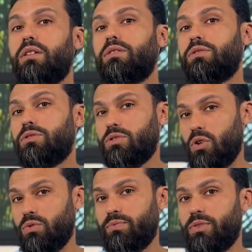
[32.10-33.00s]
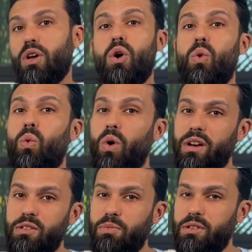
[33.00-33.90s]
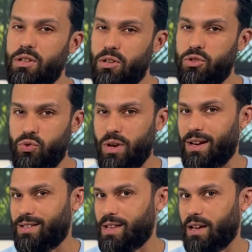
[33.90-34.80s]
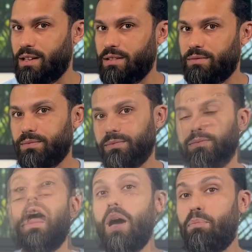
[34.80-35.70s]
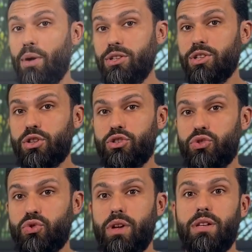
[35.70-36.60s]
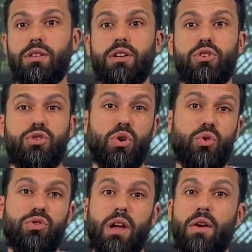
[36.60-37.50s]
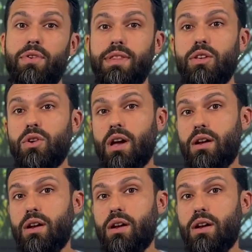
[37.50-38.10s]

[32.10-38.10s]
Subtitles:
So, what is budget constraint exactly? A budget constraint shows everything you can